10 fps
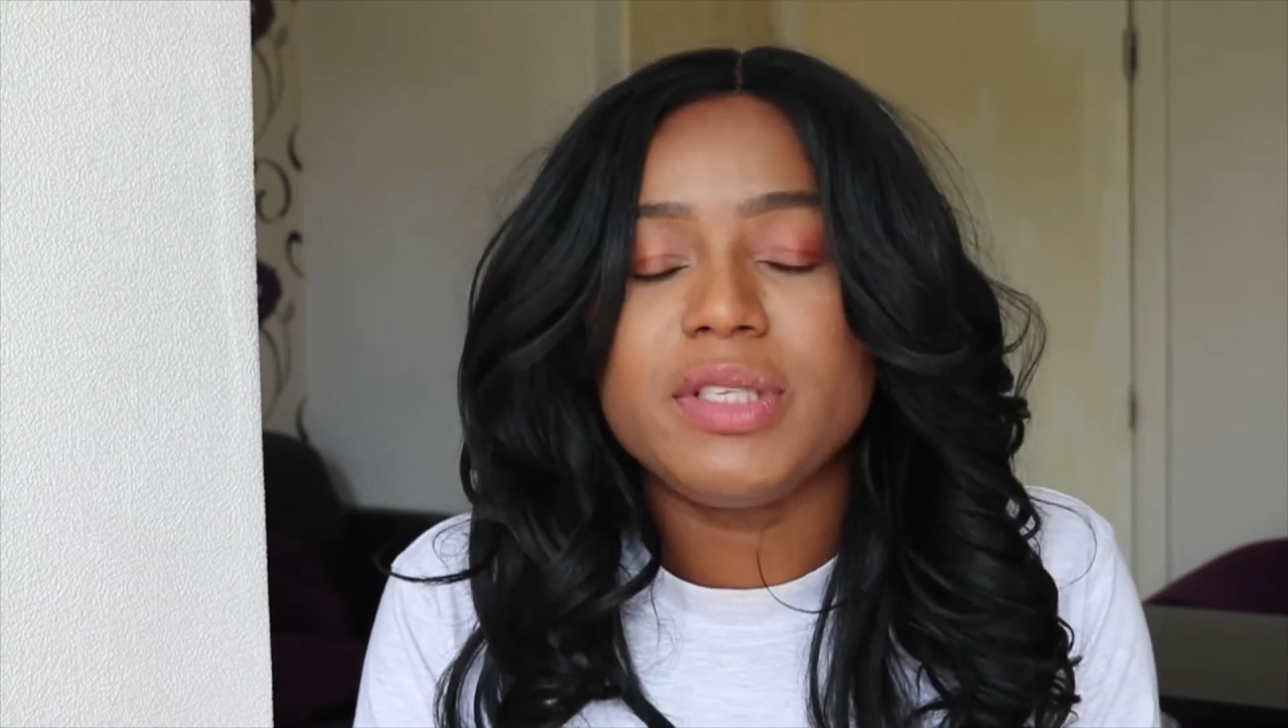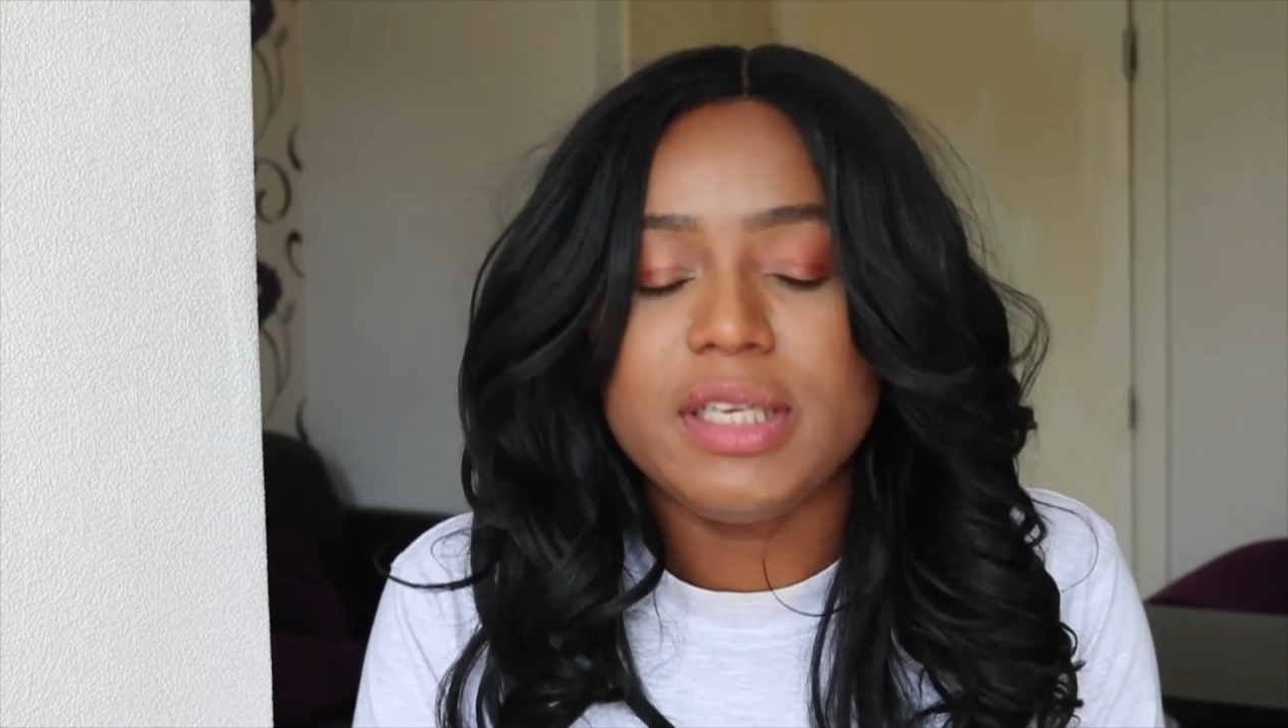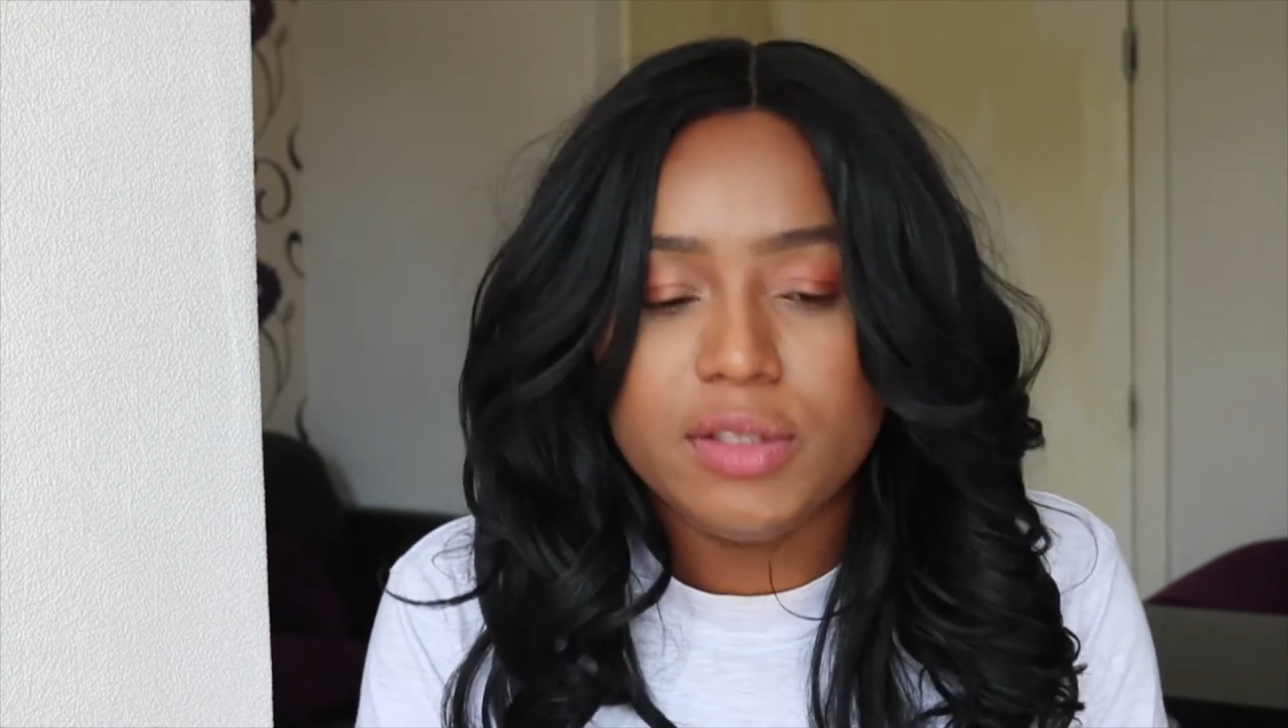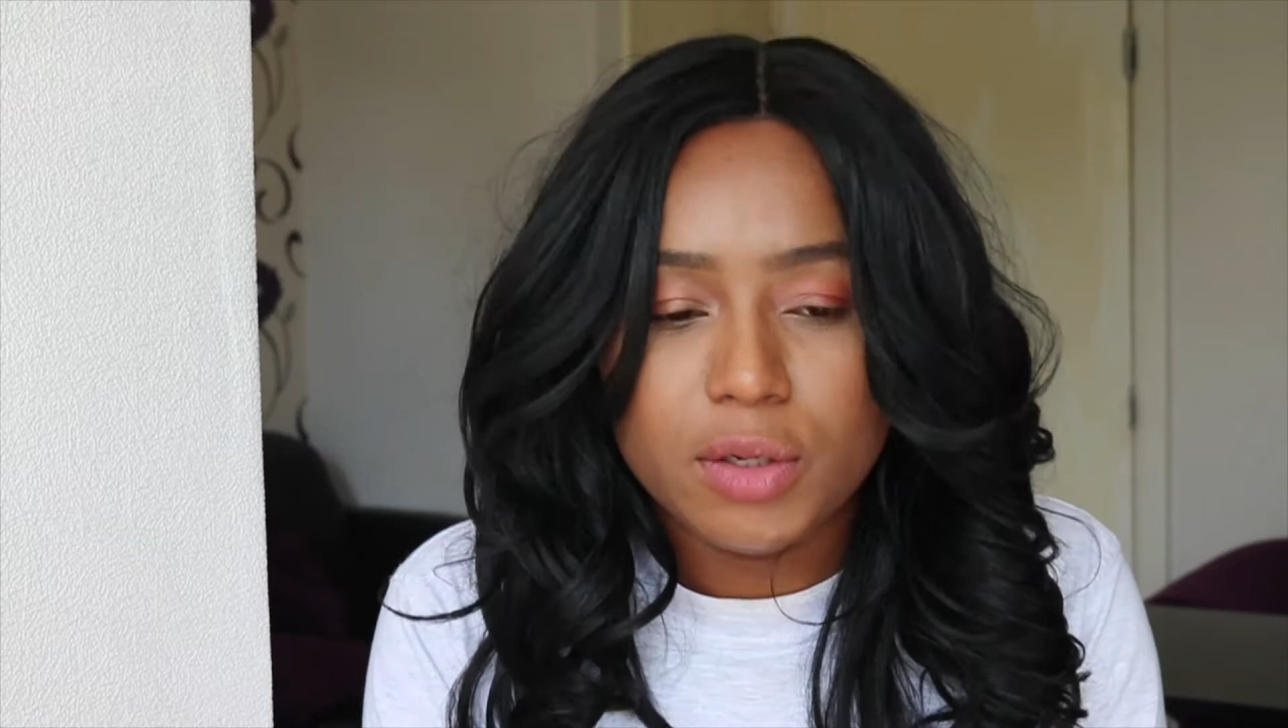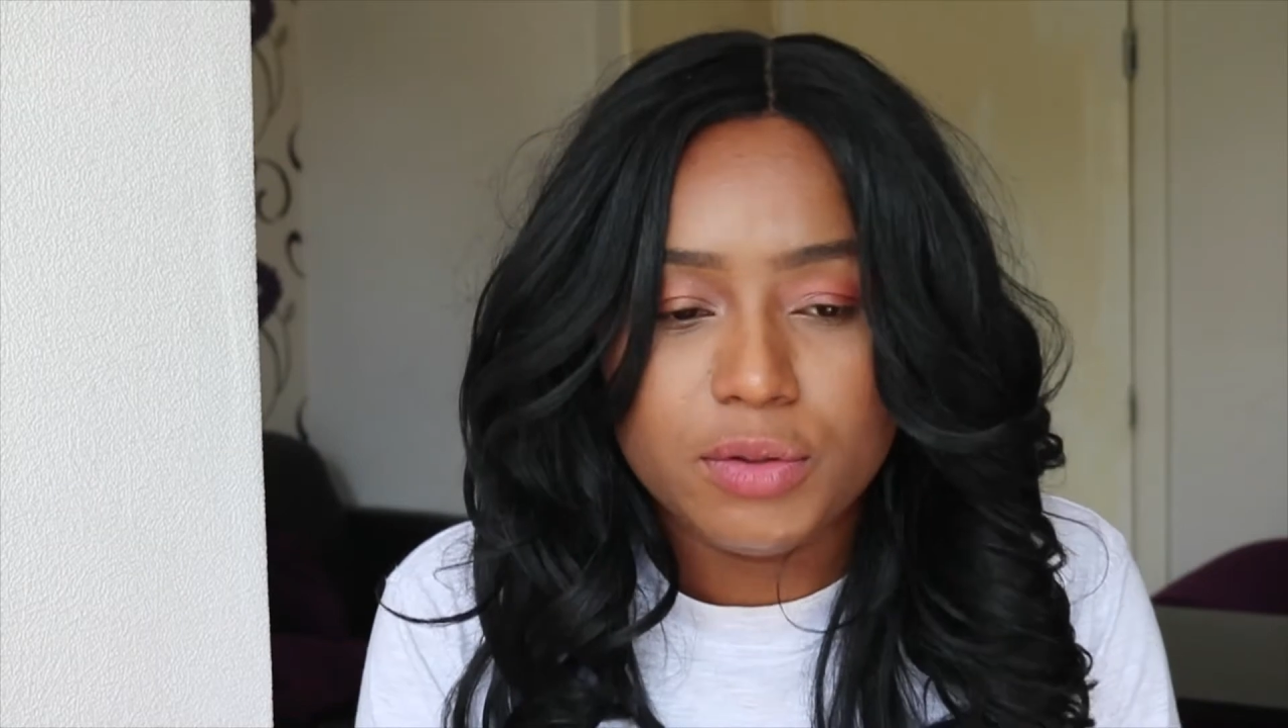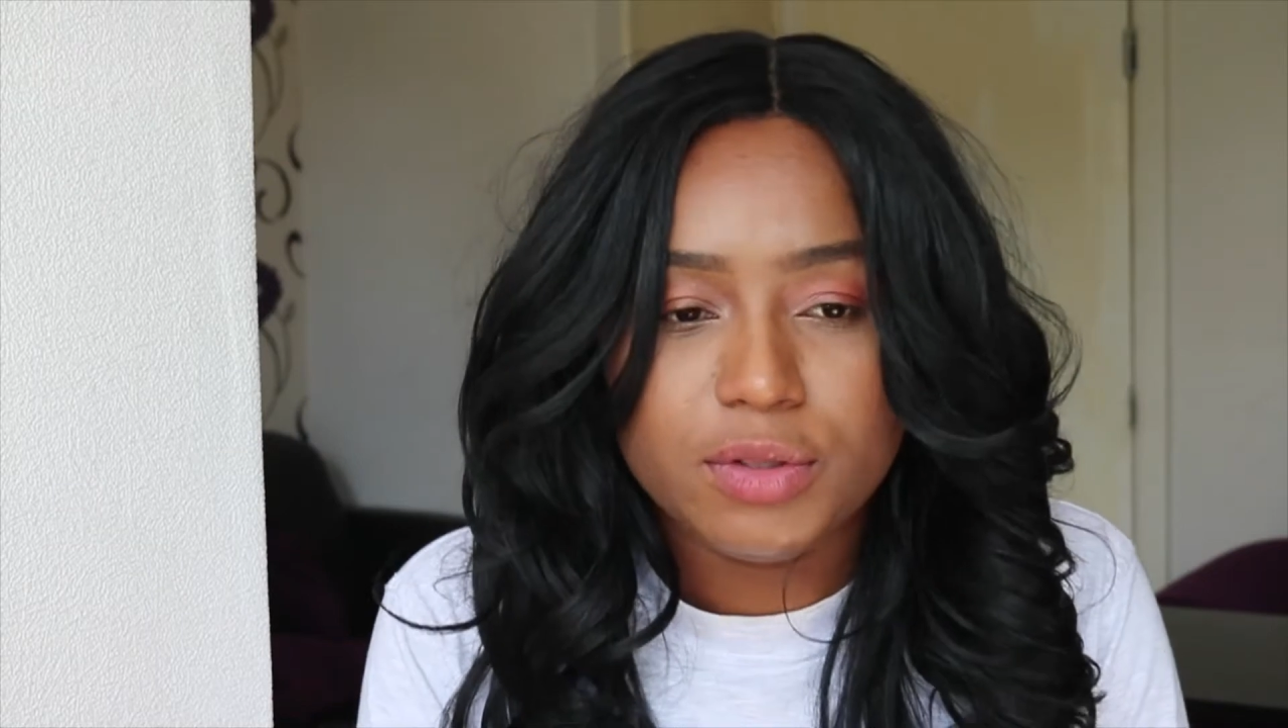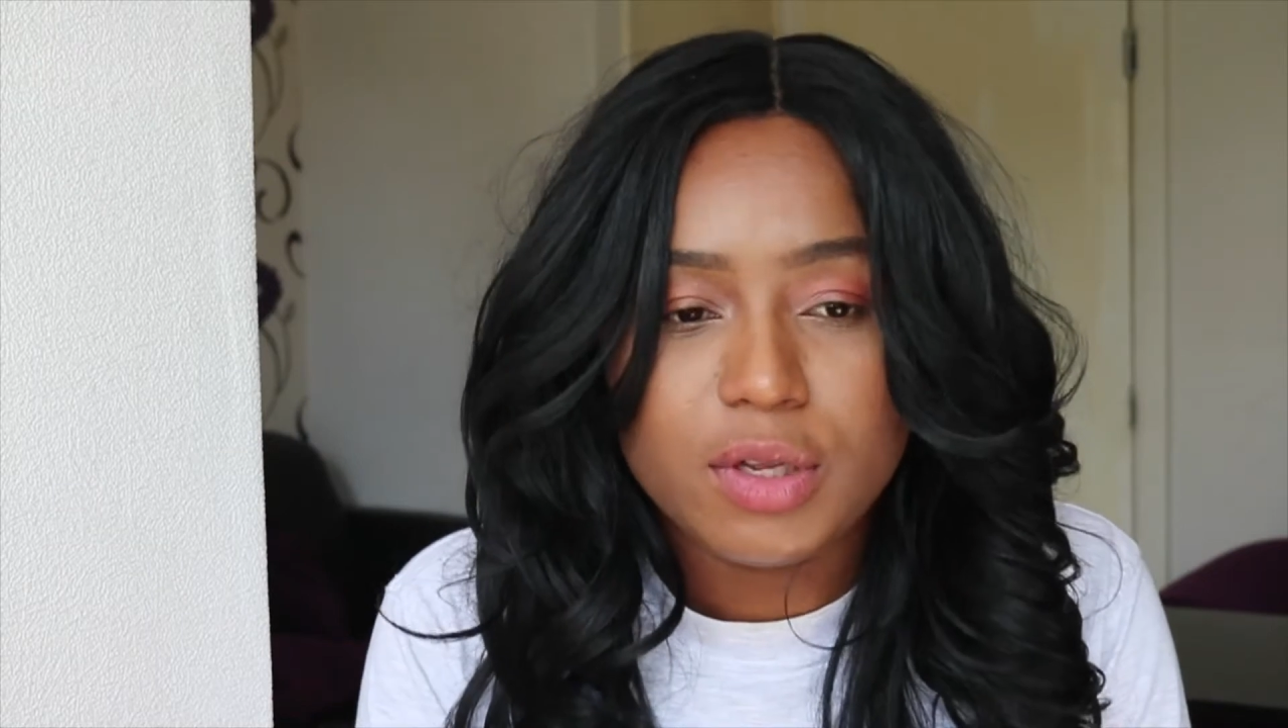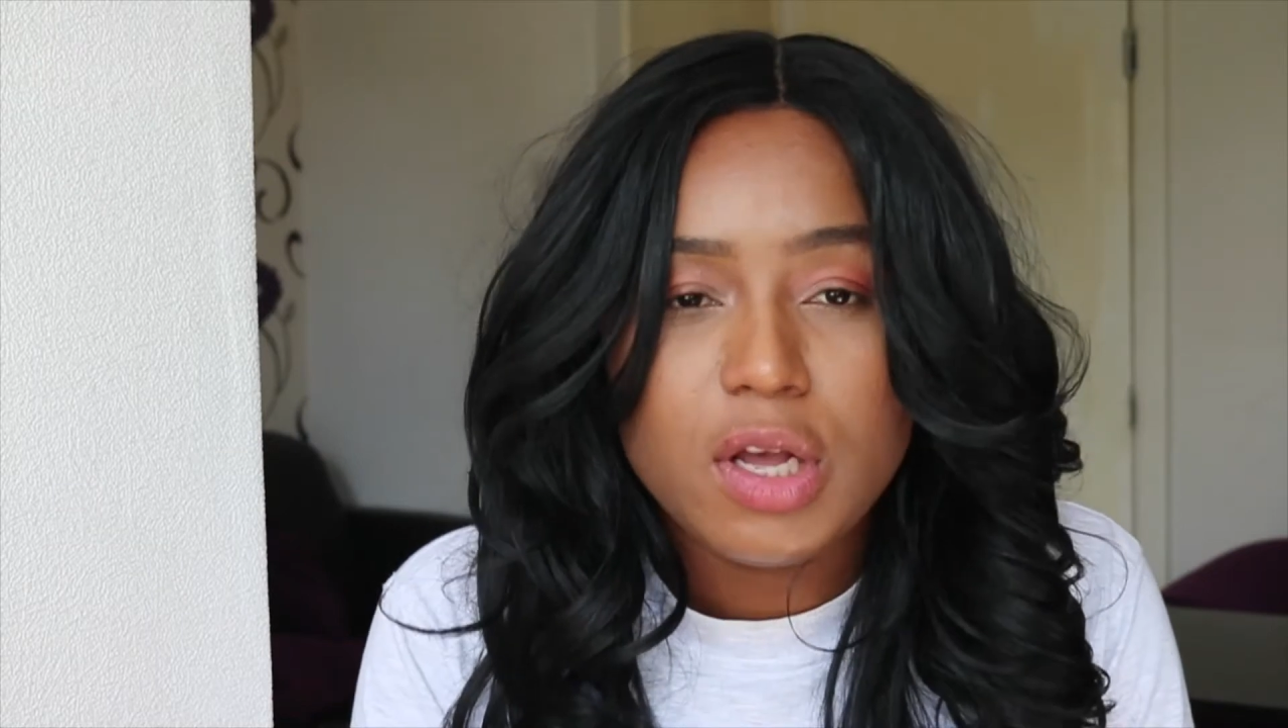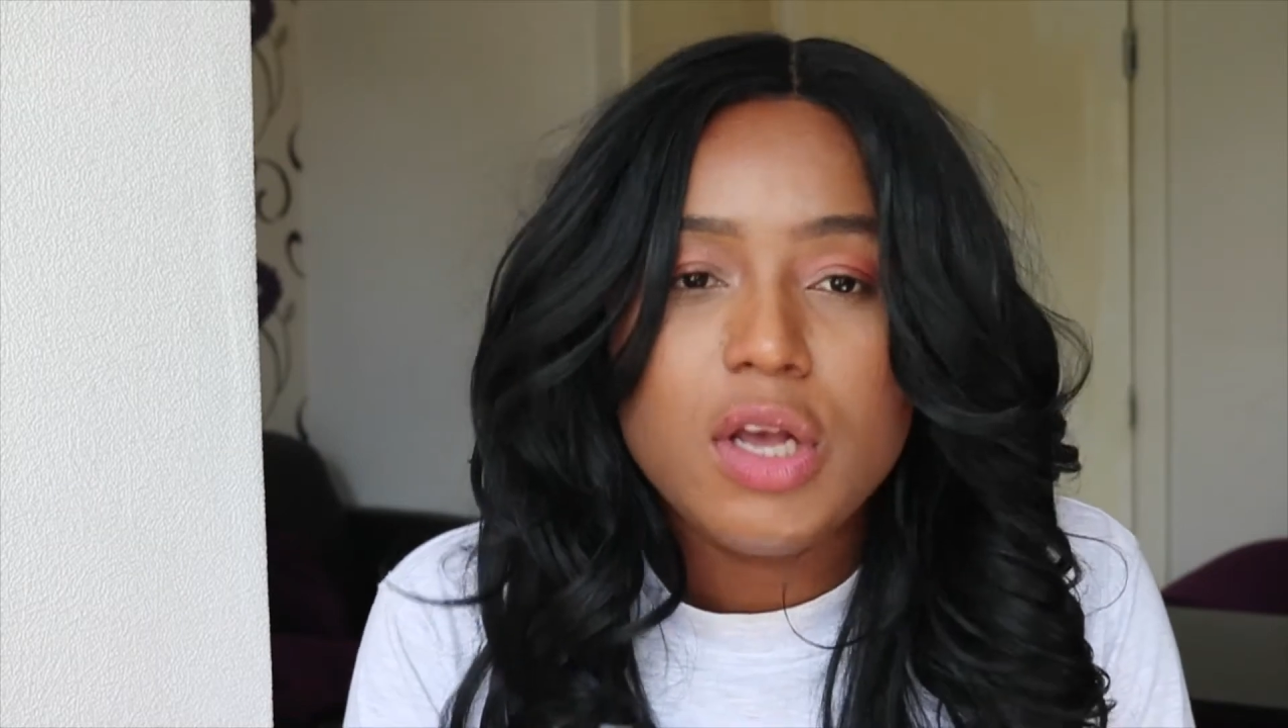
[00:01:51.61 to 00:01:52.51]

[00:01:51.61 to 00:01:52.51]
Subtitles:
skin tones.